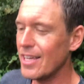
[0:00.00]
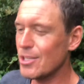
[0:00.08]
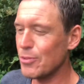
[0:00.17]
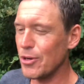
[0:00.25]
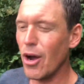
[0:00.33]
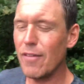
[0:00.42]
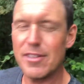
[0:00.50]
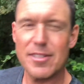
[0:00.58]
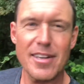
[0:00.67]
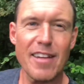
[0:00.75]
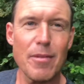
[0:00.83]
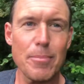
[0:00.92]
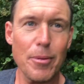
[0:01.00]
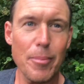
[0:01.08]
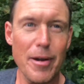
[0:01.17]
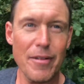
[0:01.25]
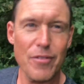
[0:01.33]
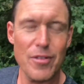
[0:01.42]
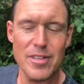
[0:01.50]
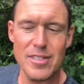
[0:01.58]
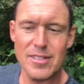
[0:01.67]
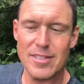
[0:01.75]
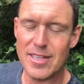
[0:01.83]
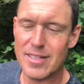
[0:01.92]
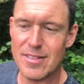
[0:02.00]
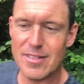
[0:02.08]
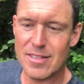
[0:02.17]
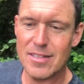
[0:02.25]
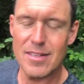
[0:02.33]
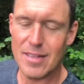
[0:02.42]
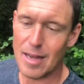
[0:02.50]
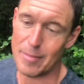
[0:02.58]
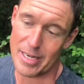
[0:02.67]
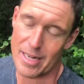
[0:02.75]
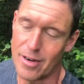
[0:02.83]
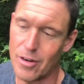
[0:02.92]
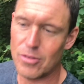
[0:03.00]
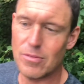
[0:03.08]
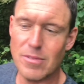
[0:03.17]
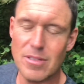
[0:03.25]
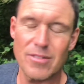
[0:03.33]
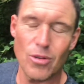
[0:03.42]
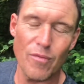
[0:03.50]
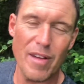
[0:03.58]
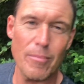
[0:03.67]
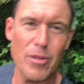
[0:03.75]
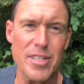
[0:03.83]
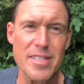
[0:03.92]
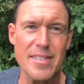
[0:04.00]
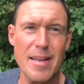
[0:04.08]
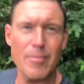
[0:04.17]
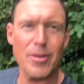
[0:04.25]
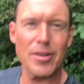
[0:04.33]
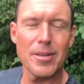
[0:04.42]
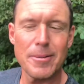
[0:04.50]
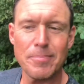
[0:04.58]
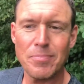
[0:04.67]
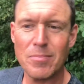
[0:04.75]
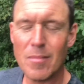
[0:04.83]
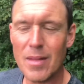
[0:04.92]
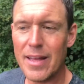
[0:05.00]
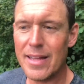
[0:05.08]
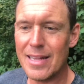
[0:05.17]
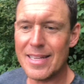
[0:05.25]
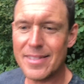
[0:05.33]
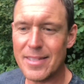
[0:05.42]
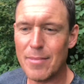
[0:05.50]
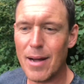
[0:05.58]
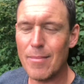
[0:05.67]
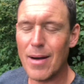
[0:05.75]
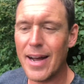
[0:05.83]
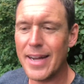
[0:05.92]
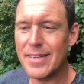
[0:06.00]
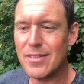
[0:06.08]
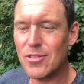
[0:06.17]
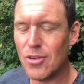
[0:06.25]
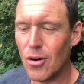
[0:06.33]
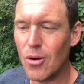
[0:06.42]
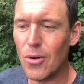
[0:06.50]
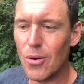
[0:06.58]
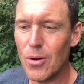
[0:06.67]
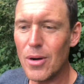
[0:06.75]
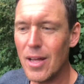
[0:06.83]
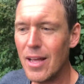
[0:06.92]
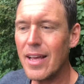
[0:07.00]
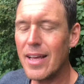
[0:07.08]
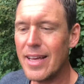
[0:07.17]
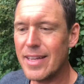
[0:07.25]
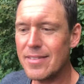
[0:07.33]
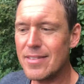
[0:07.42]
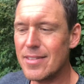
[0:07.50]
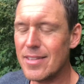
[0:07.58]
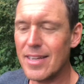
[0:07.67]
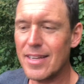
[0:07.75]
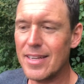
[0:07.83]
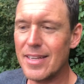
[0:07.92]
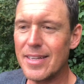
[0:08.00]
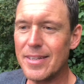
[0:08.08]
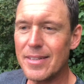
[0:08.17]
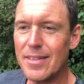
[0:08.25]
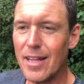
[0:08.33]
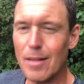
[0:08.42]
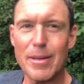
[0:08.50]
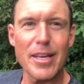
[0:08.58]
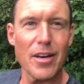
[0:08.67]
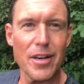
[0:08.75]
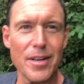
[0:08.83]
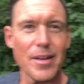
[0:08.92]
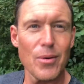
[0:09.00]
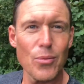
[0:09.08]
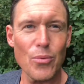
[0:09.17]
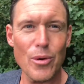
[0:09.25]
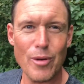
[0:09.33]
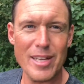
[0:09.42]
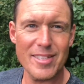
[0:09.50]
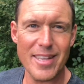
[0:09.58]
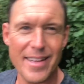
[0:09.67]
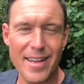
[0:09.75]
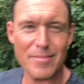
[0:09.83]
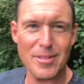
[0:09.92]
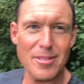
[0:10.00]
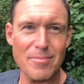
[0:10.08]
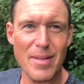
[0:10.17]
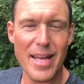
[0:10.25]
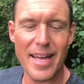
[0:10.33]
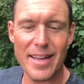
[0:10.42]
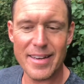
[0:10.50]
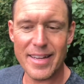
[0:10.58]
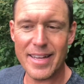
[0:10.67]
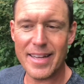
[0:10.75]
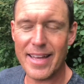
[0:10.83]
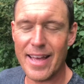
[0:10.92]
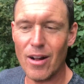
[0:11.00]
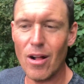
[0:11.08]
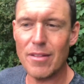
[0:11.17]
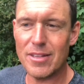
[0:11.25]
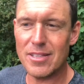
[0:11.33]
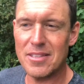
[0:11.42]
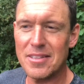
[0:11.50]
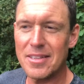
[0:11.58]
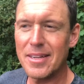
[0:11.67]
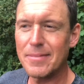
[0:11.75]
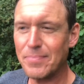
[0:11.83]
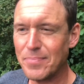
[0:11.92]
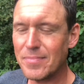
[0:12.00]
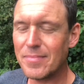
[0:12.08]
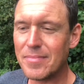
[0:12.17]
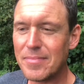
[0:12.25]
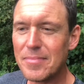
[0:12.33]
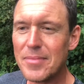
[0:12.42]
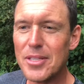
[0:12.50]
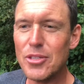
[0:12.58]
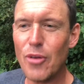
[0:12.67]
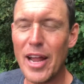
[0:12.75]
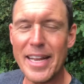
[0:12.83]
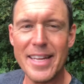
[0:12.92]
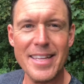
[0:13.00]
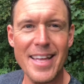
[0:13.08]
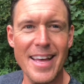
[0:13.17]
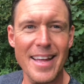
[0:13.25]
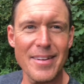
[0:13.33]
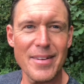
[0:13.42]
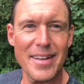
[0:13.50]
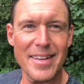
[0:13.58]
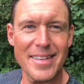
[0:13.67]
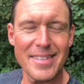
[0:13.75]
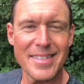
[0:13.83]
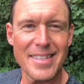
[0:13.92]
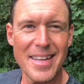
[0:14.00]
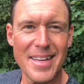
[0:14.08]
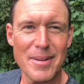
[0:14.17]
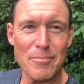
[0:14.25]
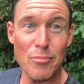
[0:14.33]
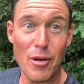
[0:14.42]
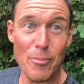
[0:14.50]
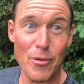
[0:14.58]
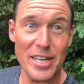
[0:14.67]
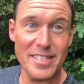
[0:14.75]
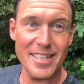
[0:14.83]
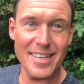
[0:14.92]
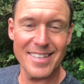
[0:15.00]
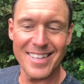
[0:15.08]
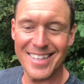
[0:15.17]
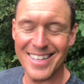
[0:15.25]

it's pretty obvious that I've been preparing for this since, I mean, I don't know, November, December, at least in my mind. So it's uh, it'll be good when race day comes and uh, get all this training and uh, preparation